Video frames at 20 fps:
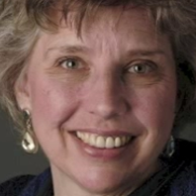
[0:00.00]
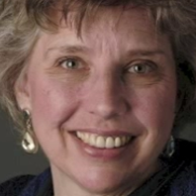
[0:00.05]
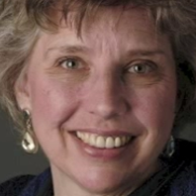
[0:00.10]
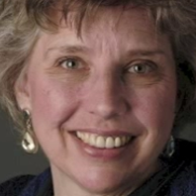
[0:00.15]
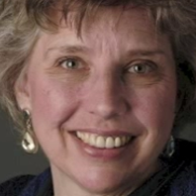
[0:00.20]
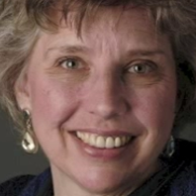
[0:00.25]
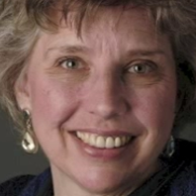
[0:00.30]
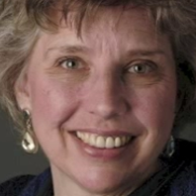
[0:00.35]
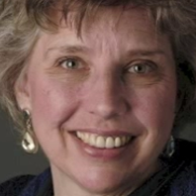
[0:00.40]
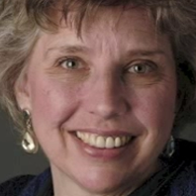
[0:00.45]

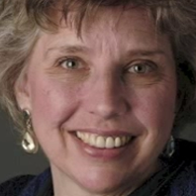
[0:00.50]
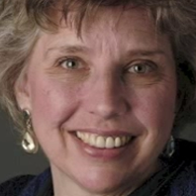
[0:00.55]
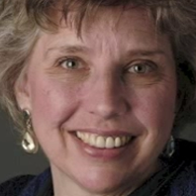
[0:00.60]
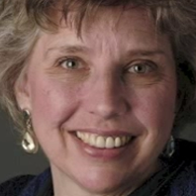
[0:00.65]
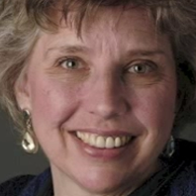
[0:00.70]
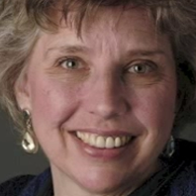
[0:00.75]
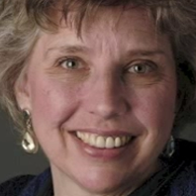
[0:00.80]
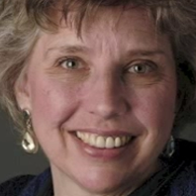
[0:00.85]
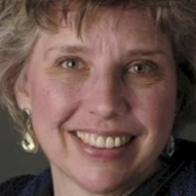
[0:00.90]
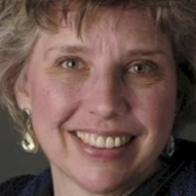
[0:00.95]

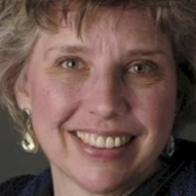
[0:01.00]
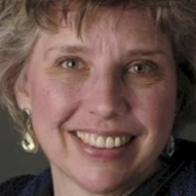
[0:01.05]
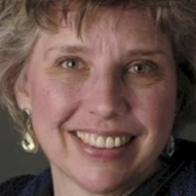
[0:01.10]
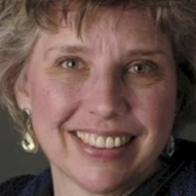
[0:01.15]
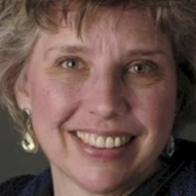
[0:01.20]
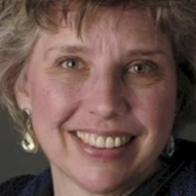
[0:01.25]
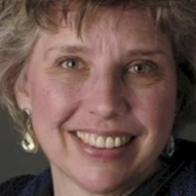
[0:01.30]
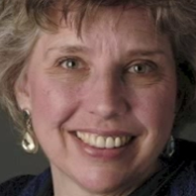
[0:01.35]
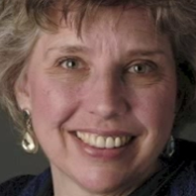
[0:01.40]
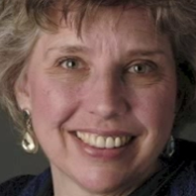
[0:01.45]

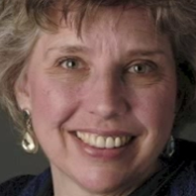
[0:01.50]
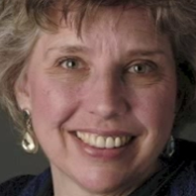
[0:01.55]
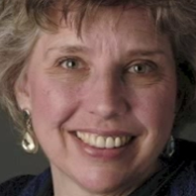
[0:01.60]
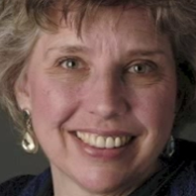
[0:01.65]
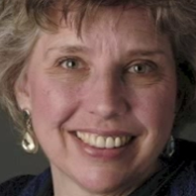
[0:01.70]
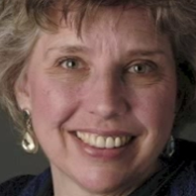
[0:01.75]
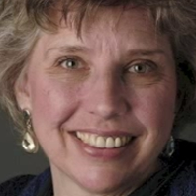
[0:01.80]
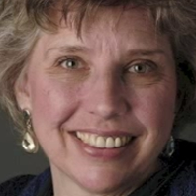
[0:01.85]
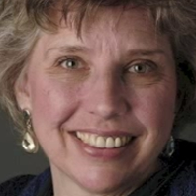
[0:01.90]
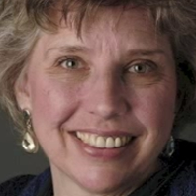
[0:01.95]

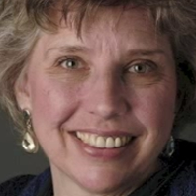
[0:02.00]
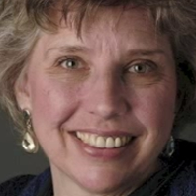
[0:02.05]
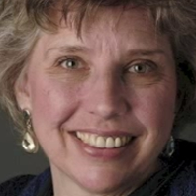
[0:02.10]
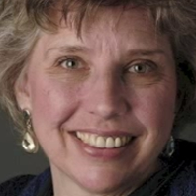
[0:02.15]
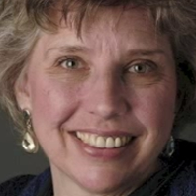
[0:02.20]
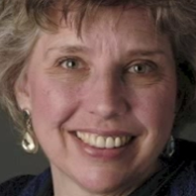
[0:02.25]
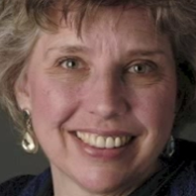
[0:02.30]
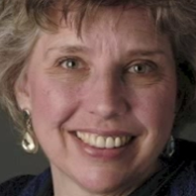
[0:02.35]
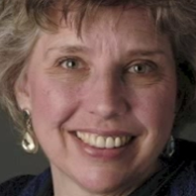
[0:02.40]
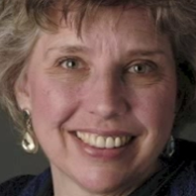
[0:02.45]

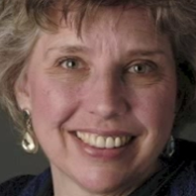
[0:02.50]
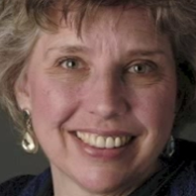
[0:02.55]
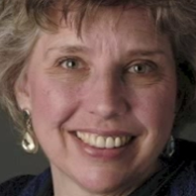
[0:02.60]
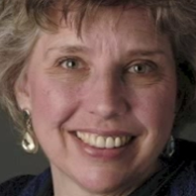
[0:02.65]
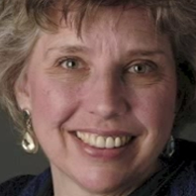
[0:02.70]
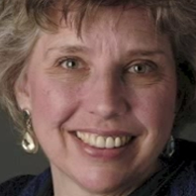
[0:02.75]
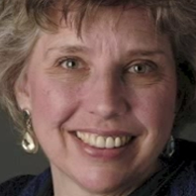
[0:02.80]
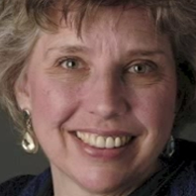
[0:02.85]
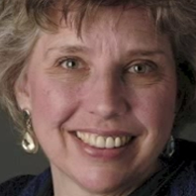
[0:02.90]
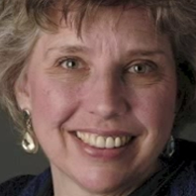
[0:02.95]

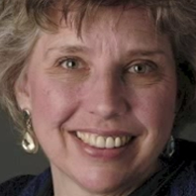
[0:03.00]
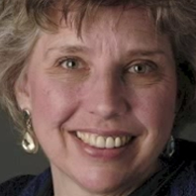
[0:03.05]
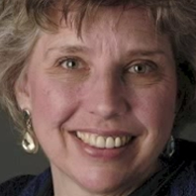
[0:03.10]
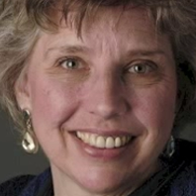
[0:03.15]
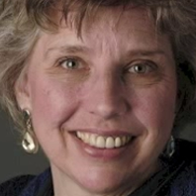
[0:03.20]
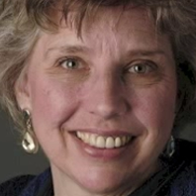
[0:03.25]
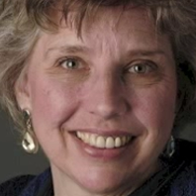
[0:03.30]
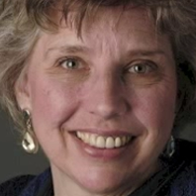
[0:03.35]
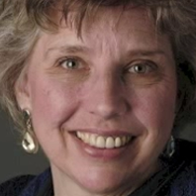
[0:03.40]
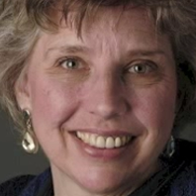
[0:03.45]

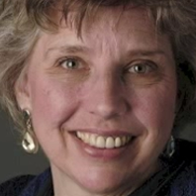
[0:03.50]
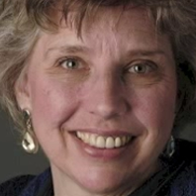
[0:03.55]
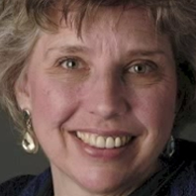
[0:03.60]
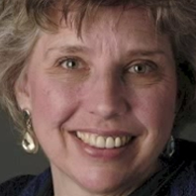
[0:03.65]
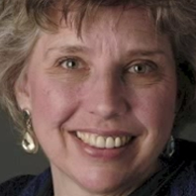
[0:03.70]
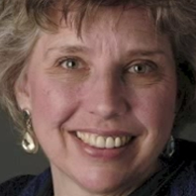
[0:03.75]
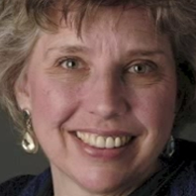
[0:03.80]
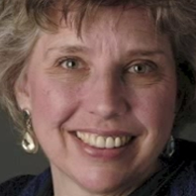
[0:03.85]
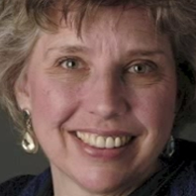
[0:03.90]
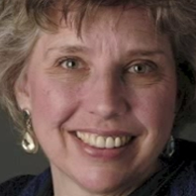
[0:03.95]

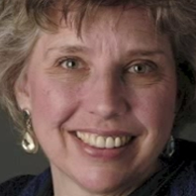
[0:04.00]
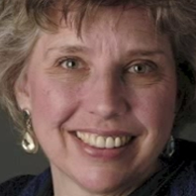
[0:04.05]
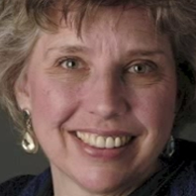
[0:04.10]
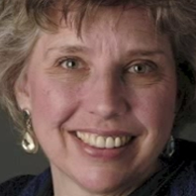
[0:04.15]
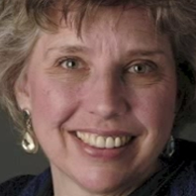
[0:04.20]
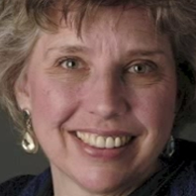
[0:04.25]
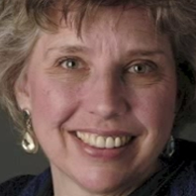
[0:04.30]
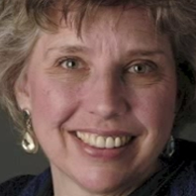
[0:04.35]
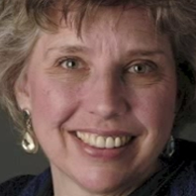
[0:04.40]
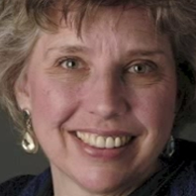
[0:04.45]

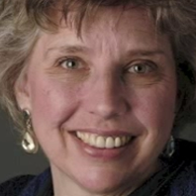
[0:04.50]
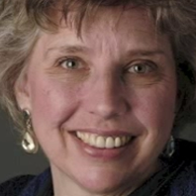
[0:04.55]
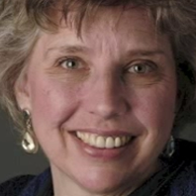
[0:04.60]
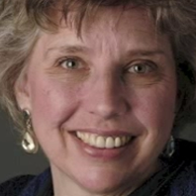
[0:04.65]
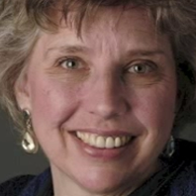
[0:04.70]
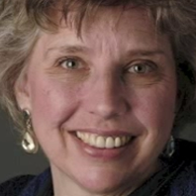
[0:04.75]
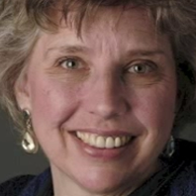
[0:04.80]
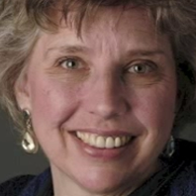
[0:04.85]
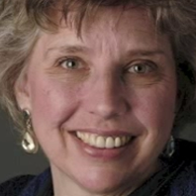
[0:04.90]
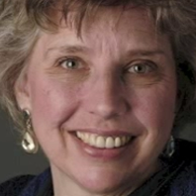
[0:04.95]

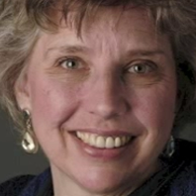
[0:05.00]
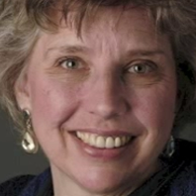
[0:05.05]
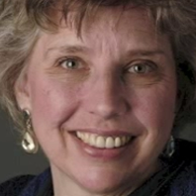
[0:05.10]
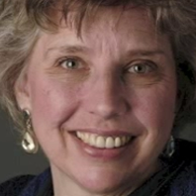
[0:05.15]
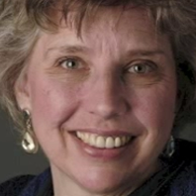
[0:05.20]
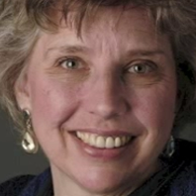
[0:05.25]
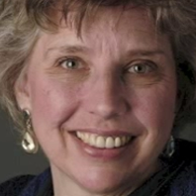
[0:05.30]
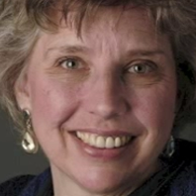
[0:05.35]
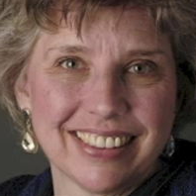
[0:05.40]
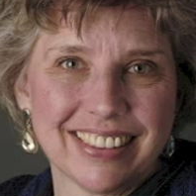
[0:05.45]

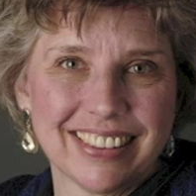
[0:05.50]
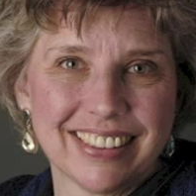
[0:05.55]
This is a still picture; no speech is visible.